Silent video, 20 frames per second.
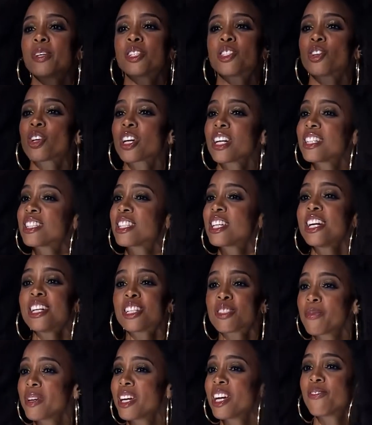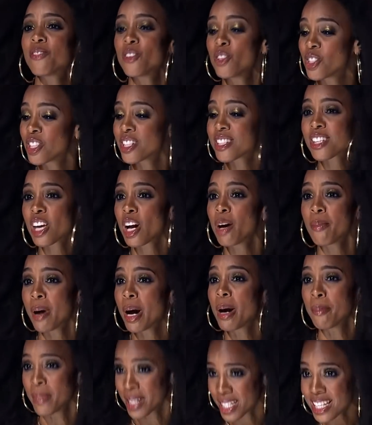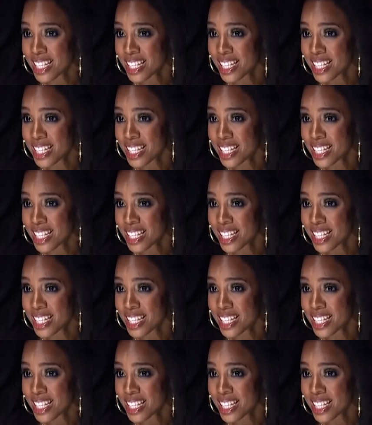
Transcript: But you can teach me if you just come on my